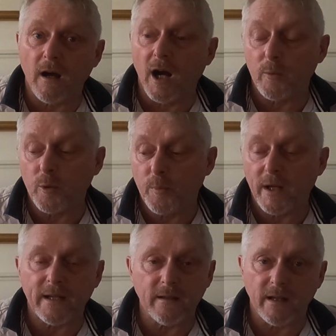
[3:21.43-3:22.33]
I will
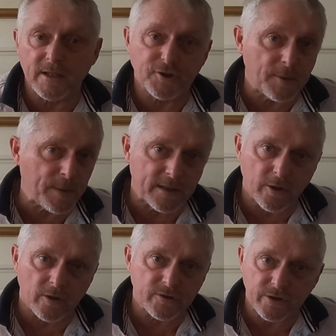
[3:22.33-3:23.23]
pay any shipping
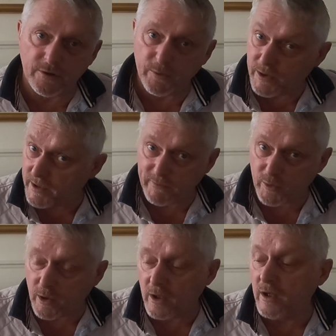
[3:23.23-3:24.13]
costs to you wherever
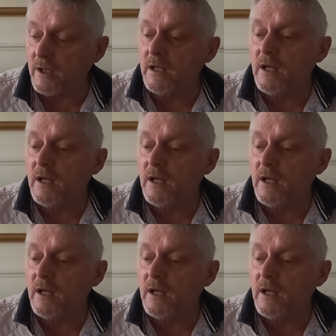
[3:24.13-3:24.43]
you are,